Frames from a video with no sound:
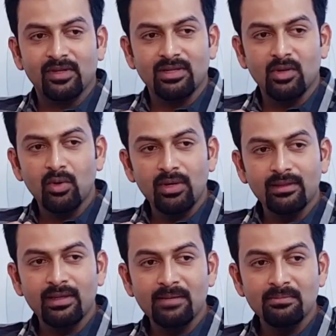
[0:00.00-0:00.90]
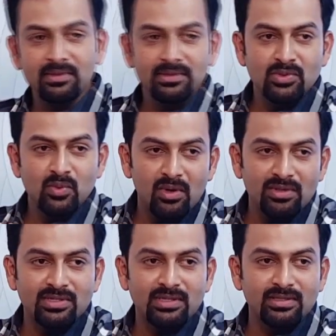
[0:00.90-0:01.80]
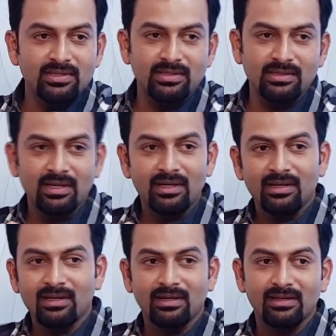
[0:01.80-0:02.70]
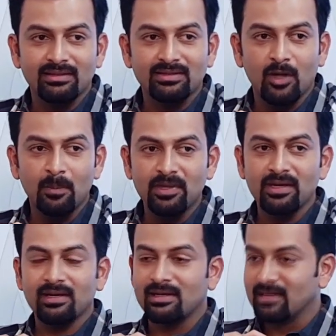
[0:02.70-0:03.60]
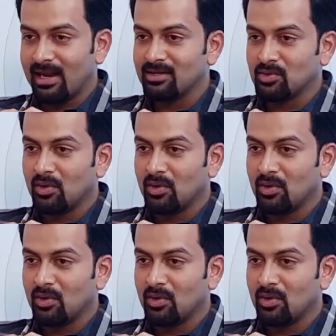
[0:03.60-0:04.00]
the only thing I binge watch is uh, Top Gear and Grand Tour,